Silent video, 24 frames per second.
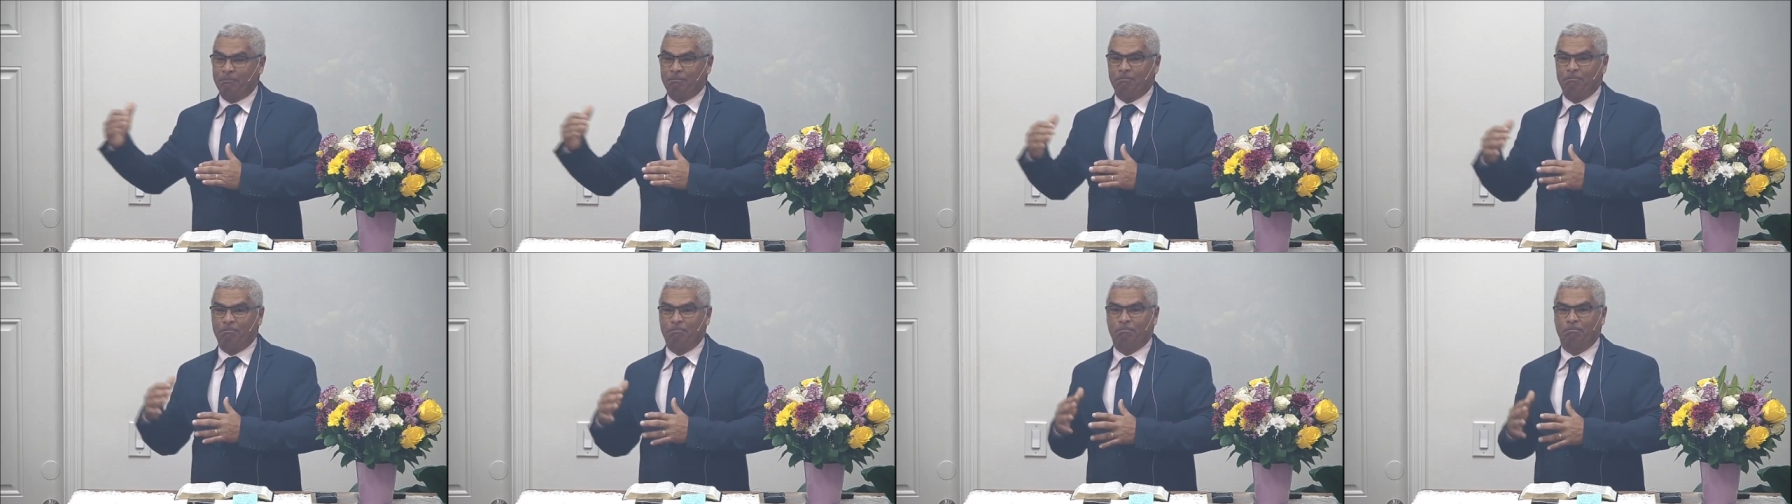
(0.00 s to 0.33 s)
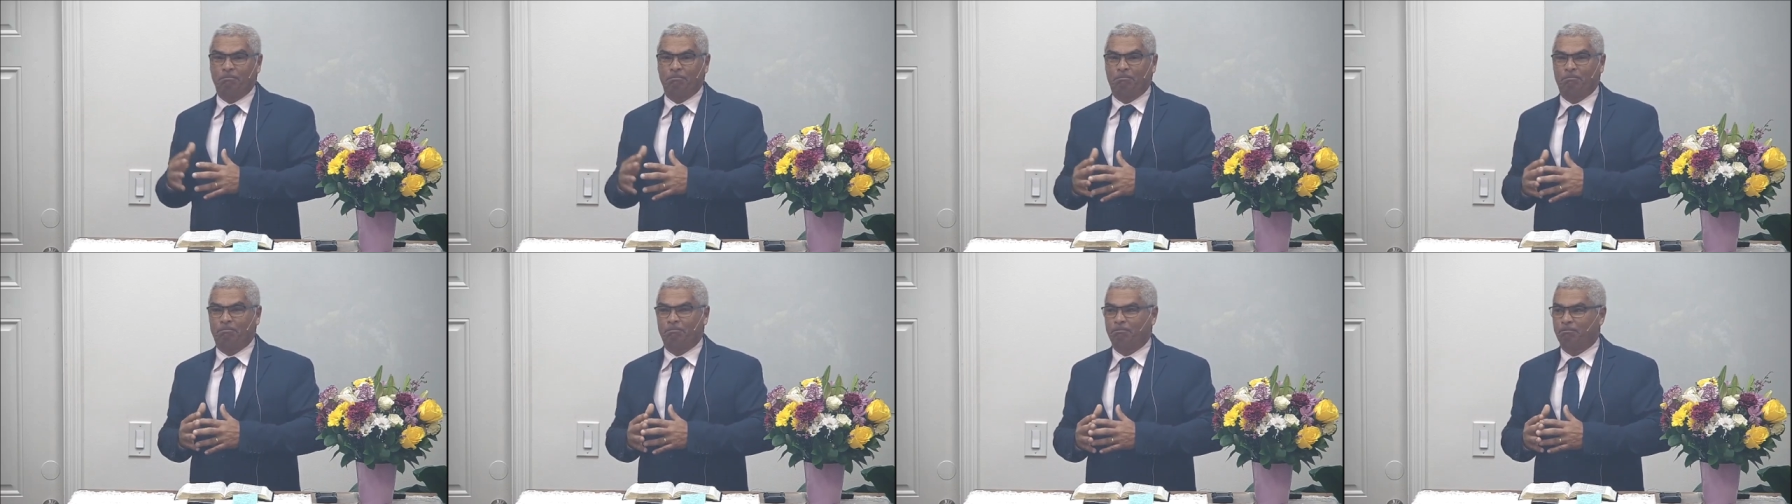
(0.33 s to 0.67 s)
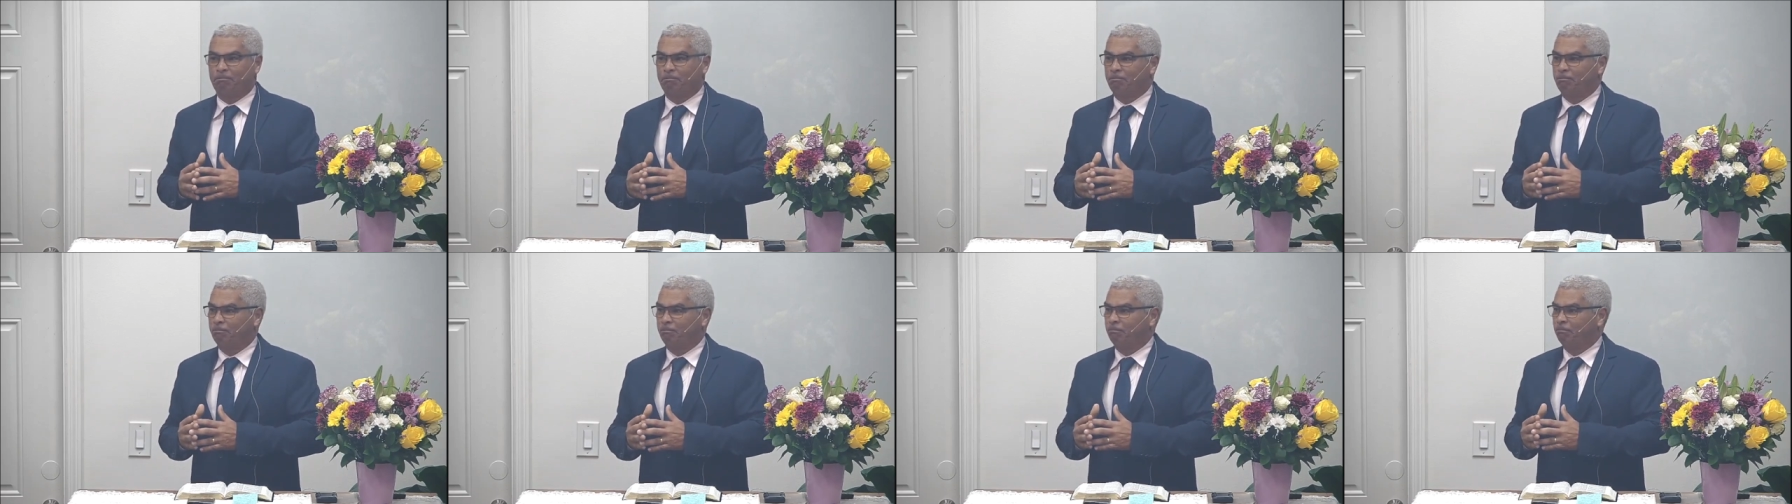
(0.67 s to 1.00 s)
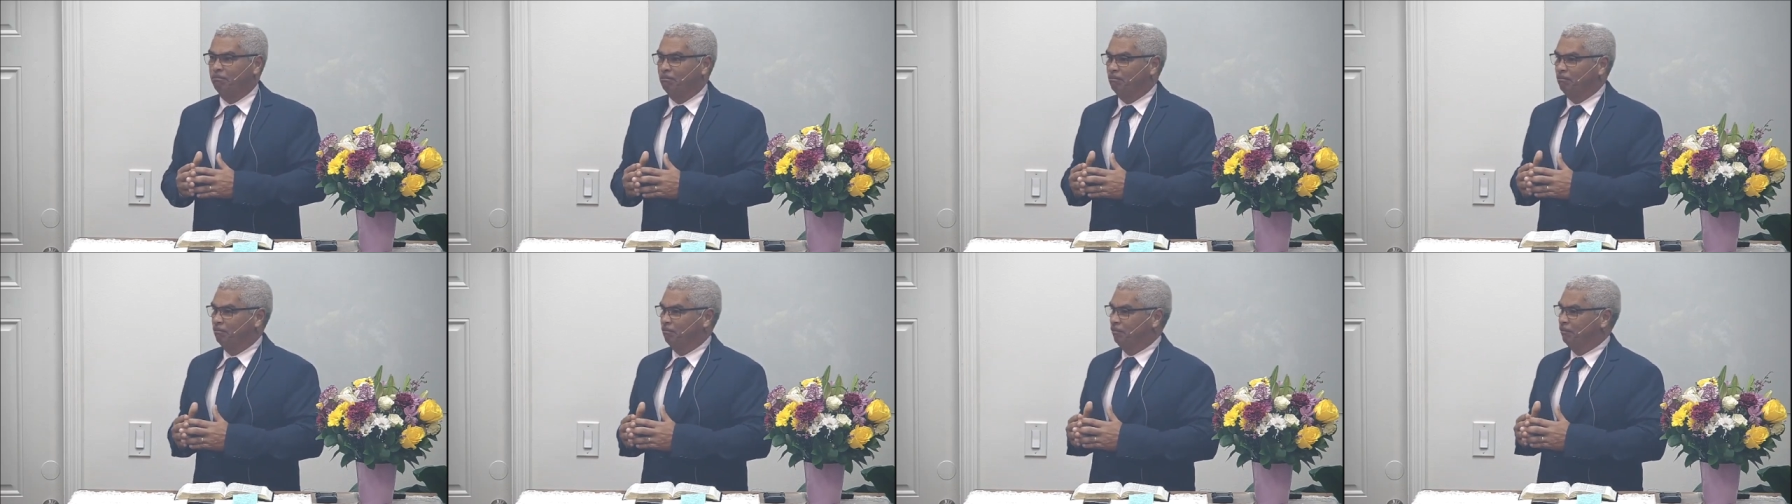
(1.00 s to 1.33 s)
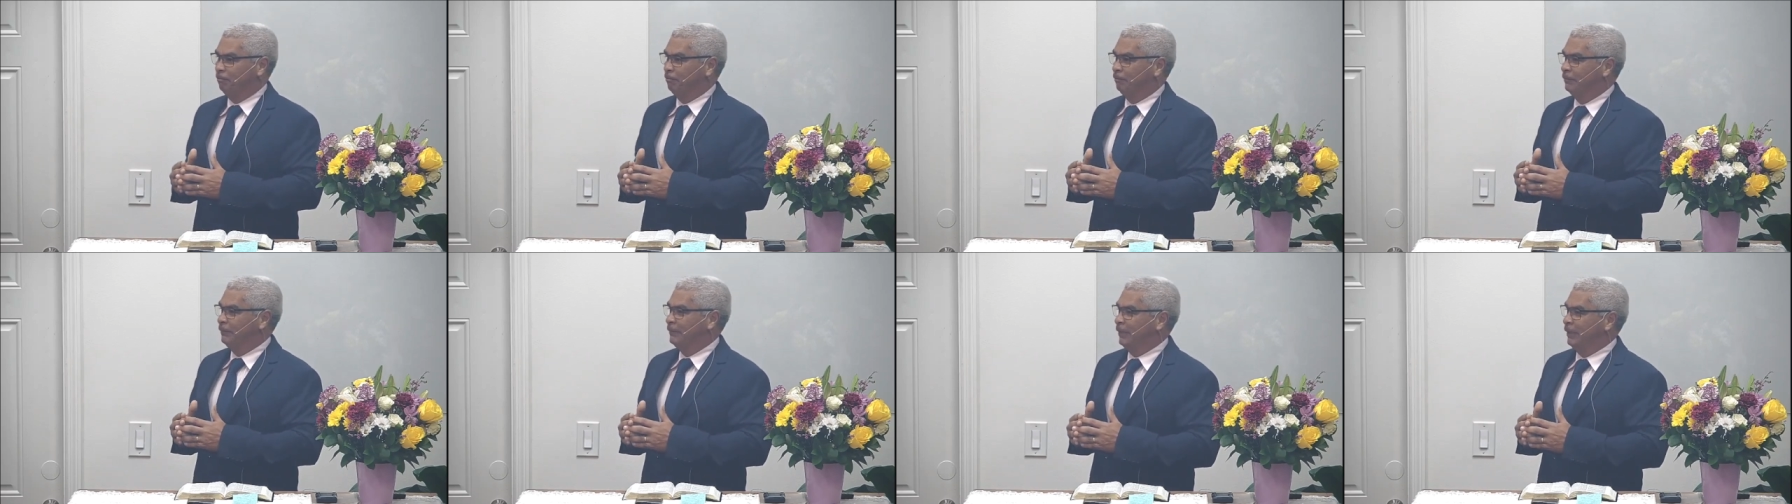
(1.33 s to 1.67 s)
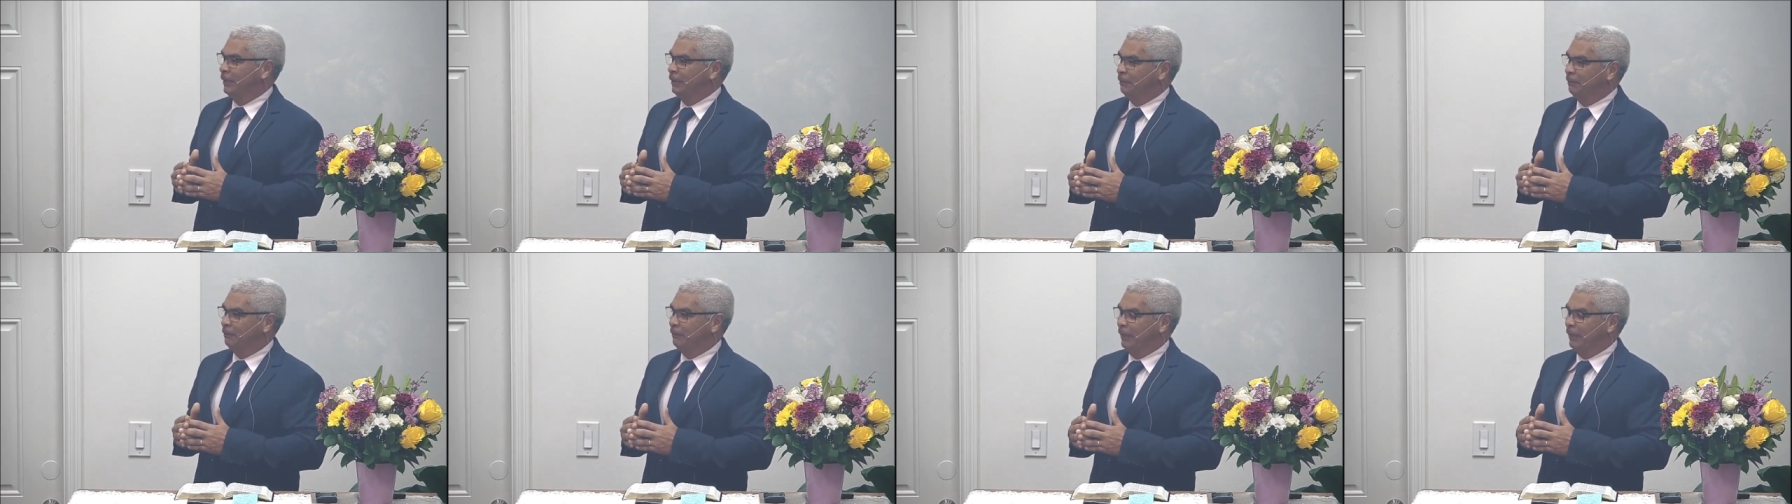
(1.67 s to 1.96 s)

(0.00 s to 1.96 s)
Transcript: she was taken as a prisoner.